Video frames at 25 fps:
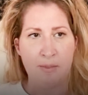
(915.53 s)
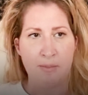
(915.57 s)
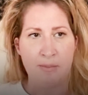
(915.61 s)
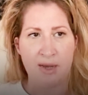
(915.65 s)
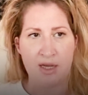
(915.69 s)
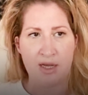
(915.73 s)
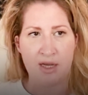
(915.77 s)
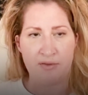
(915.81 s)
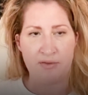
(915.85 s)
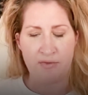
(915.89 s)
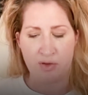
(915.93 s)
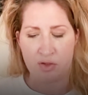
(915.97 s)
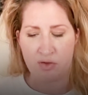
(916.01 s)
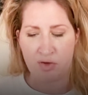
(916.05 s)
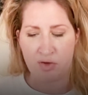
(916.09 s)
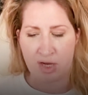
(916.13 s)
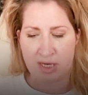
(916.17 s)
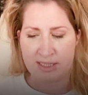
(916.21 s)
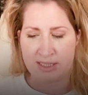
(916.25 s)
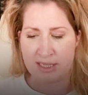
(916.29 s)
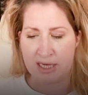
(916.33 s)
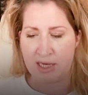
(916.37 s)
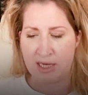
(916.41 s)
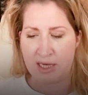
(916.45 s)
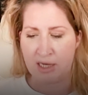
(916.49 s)
But if you
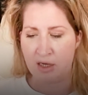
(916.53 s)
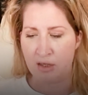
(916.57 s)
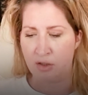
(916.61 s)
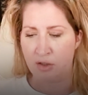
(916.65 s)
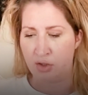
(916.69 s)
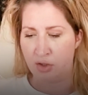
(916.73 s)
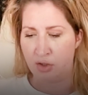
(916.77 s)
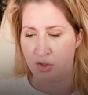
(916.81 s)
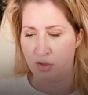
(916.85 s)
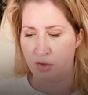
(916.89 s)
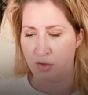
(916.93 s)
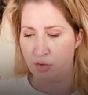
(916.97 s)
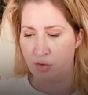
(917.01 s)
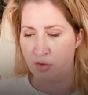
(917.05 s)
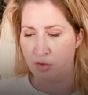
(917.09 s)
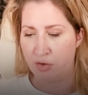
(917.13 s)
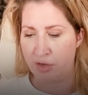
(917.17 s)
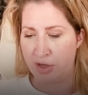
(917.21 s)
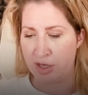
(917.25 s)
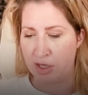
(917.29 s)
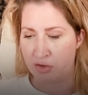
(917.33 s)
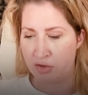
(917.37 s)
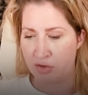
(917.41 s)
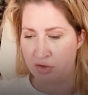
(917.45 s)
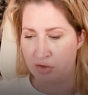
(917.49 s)
translate it to
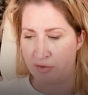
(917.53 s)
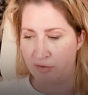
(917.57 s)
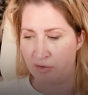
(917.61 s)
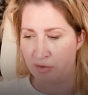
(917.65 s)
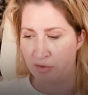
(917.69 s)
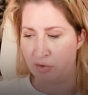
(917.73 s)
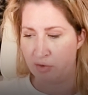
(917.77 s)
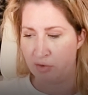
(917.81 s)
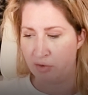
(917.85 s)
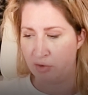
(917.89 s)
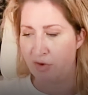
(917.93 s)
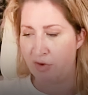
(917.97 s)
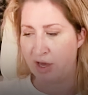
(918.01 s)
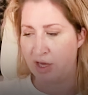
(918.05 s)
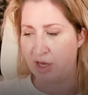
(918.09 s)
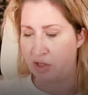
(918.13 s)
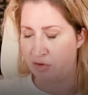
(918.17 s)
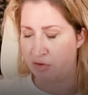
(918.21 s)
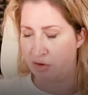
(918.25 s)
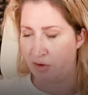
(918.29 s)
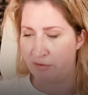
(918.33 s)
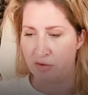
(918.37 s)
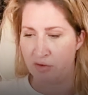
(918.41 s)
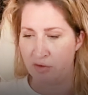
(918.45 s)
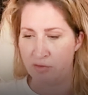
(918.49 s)
gray
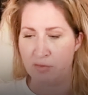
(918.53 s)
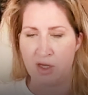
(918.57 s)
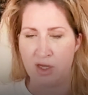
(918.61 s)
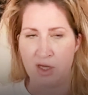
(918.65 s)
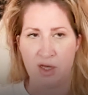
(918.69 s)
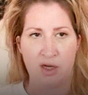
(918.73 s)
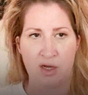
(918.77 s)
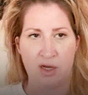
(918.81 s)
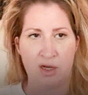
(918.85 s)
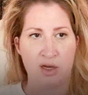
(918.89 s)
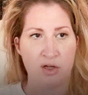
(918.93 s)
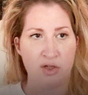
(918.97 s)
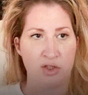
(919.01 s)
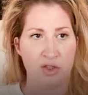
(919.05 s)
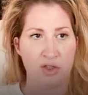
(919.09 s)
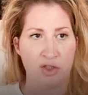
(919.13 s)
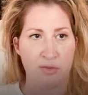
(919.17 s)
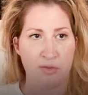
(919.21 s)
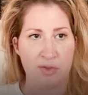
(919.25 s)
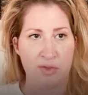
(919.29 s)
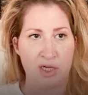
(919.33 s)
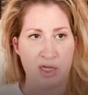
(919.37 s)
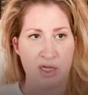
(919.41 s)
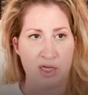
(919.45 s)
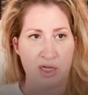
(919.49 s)
travel mug in
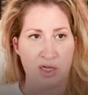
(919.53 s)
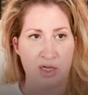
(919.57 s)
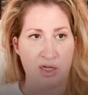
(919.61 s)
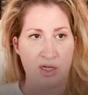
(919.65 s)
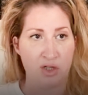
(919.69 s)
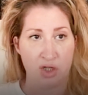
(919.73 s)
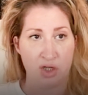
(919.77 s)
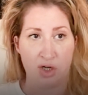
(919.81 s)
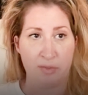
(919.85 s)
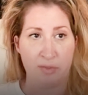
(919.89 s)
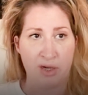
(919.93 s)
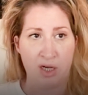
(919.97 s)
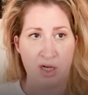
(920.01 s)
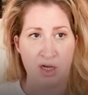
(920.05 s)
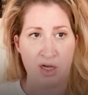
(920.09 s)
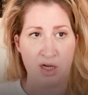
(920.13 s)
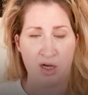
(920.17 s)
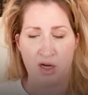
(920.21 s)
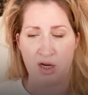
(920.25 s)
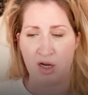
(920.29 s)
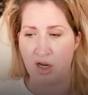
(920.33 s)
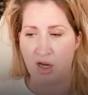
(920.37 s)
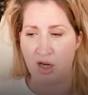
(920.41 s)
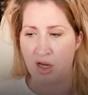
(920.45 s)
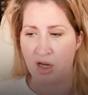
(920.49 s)
German,
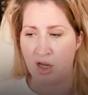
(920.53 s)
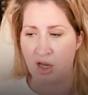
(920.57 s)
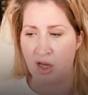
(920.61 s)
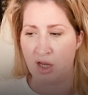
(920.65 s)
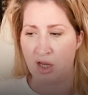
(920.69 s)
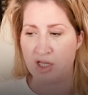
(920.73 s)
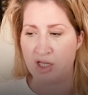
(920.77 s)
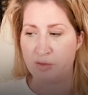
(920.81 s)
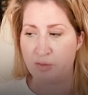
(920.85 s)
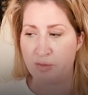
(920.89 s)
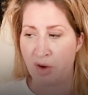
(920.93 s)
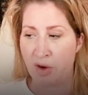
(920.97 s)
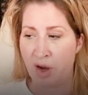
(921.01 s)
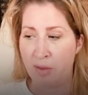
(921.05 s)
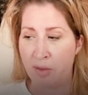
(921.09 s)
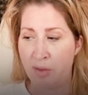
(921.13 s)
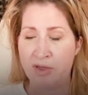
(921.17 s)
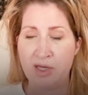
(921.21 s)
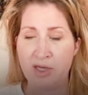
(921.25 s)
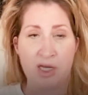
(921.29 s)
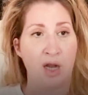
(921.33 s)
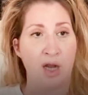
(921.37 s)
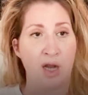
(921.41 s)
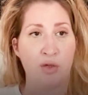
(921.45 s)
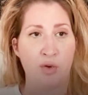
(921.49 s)
it's
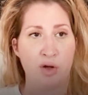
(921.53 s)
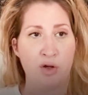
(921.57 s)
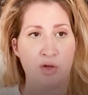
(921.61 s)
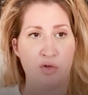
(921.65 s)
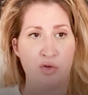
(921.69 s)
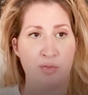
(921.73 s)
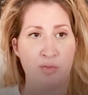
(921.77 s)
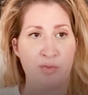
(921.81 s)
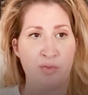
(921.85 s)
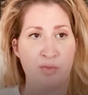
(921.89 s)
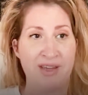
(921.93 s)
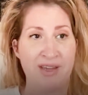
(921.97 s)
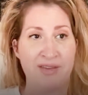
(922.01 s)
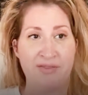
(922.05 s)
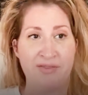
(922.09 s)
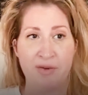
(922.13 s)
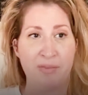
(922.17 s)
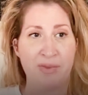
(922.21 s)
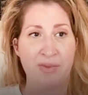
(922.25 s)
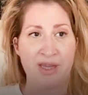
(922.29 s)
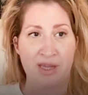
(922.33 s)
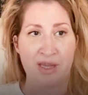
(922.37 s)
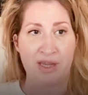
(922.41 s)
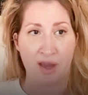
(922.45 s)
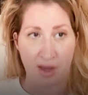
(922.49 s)
probably not going to
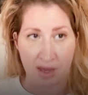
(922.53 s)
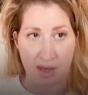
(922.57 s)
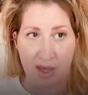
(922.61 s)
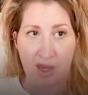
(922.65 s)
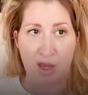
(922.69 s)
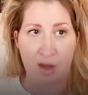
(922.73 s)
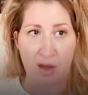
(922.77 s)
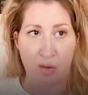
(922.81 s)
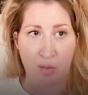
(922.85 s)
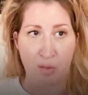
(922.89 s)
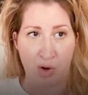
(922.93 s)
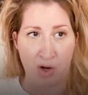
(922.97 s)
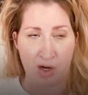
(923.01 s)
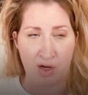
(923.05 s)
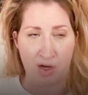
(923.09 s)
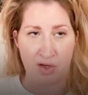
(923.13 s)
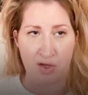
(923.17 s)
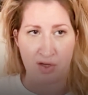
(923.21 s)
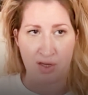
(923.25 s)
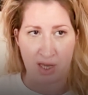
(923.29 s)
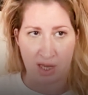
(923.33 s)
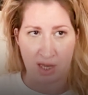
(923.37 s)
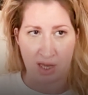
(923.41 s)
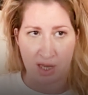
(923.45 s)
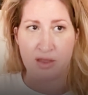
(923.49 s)
even be a keyword
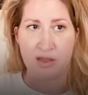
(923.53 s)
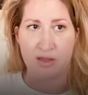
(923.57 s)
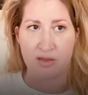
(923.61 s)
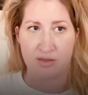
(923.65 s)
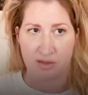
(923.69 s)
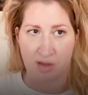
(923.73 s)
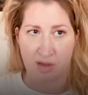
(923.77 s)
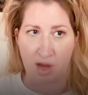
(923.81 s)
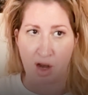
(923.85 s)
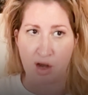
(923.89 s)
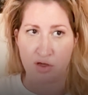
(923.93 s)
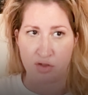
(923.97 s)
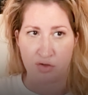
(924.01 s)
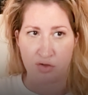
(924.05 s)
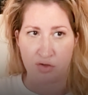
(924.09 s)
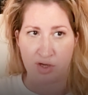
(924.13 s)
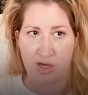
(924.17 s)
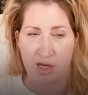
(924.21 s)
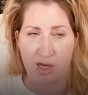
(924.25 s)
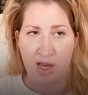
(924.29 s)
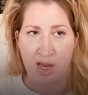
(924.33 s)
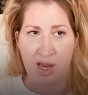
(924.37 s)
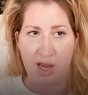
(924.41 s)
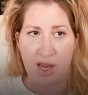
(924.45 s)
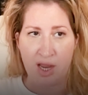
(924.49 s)
in this
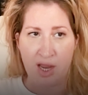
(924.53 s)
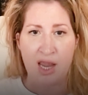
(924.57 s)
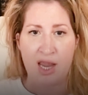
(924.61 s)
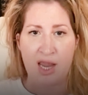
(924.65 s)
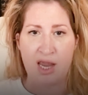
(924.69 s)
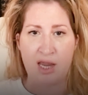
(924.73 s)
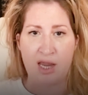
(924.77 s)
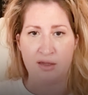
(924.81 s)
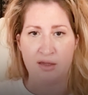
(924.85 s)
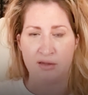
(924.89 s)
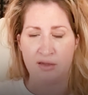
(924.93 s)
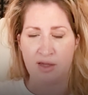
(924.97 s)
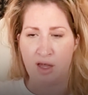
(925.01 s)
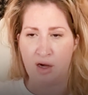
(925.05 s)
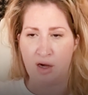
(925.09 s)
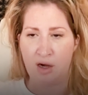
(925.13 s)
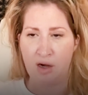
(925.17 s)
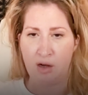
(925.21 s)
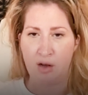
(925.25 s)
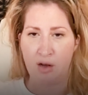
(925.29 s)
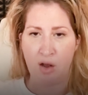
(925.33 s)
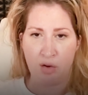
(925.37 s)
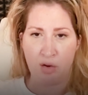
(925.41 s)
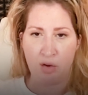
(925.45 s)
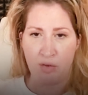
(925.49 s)
country, and let
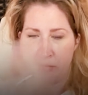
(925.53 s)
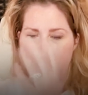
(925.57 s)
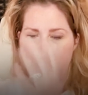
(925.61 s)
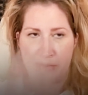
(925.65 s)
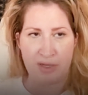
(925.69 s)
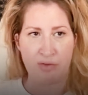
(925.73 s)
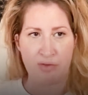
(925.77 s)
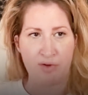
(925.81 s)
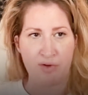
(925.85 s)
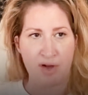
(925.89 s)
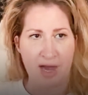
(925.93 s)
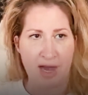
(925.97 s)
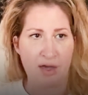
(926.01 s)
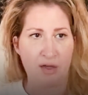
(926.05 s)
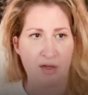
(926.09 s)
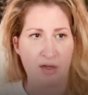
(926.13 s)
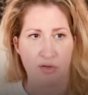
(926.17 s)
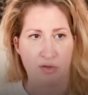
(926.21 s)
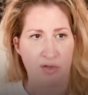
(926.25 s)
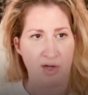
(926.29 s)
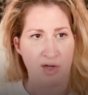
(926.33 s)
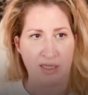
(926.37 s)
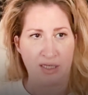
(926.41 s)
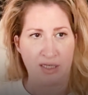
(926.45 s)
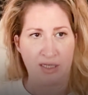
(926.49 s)
alone be ranked
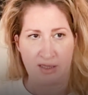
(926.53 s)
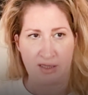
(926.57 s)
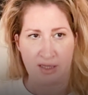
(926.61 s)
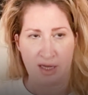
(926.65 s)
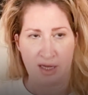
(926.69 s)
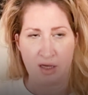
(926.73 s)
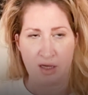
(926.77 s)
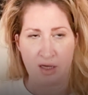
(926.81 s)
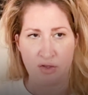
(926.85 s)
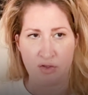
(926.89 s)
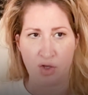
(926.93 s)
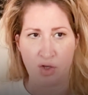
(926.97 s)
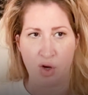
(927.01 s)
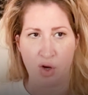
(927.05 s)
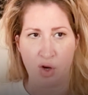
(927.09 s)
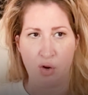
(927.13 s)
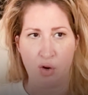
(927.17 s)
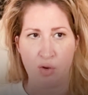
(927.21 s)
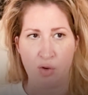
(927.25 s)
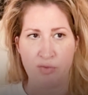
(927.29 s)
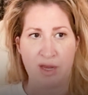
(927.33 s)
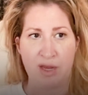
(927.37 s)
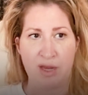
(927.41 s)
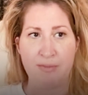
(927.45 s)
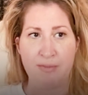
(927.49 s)
or anything.
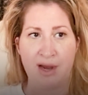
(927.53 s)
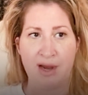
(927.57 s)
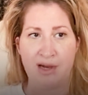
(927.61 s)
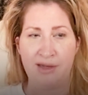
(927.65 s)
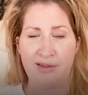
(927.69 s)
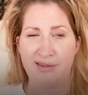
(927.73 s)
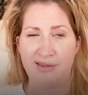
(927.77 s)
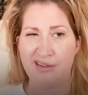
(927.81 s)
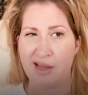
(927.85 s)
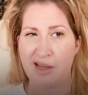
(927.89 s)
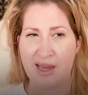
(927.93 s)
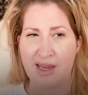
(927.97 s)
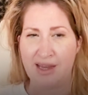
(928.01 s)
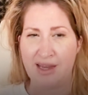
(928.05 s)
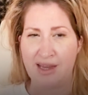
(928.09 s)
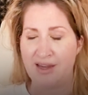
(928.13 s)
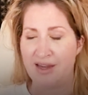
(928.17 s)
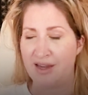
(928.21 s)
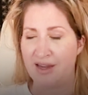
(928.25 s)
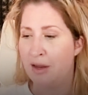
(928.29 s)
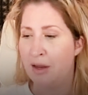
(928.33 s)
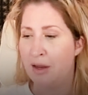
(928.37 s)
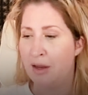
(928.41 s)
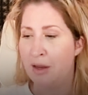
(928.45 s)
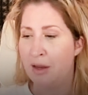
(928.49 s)
So they might
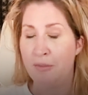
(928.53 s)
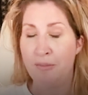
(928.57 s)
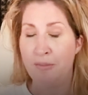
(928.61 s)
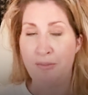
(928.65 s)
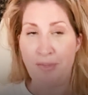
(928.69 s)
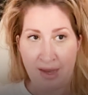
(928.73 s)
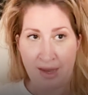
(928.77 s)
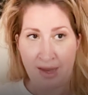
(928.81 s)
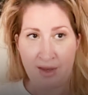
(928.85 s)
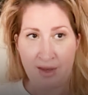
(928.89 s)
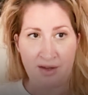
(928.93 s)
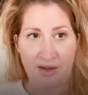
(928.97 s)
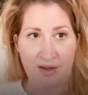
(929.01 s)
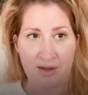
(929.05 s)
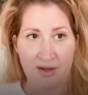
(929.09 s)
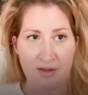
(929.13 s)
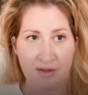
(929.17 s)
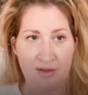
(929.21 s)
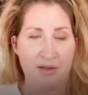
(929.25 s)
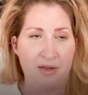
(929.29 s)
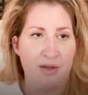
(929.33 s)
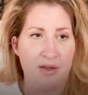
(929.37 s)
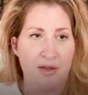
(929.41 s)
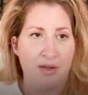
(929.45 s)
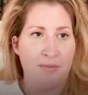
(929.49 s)
like pink
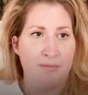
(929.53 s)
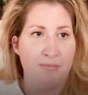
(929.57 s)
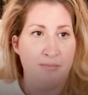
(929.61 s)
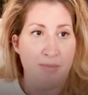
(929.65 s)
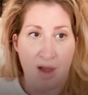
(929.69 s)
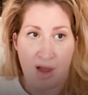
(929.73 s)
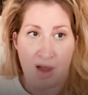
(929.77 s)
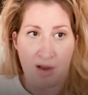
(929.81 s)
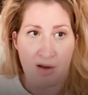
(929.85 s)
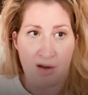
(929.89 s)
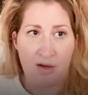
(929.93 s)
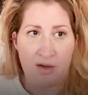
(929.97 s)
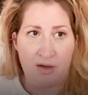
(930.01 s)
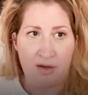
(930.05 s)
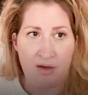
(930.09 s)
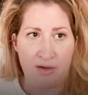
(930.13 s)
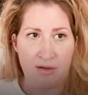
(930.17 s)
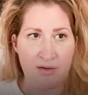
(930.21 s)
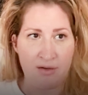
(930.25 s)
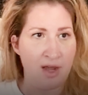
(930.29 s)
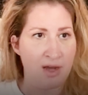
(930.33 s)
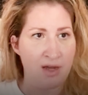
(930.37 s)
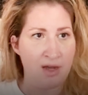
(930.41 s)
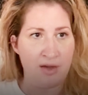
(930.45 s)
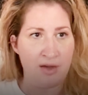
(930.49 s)
mug,
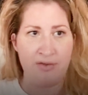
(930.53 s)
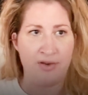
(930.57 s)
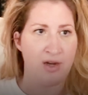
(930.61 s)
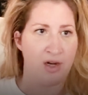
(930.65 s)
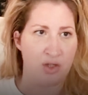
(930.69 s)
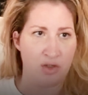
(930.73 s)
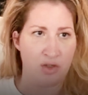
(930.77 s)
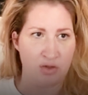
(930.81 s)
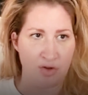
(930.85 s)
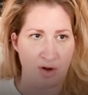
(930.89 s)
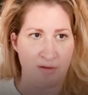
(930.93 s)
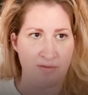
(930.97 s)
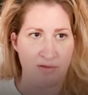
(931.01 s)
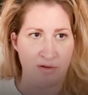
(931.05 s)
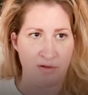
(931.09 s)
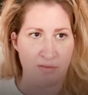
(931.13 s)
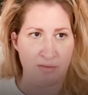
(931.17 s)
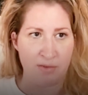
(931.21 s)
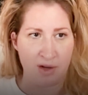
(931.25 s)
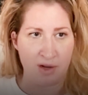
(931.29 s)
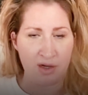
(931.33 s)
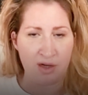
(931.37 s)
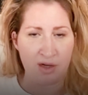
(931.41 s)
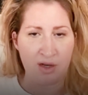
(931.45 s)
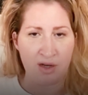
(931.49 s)
not even a travel
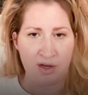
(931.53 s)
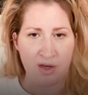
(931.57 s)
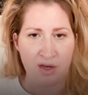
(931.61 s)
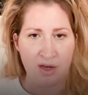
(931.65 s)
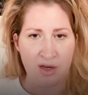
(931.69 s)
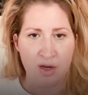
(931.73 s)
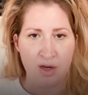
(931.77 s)
mug.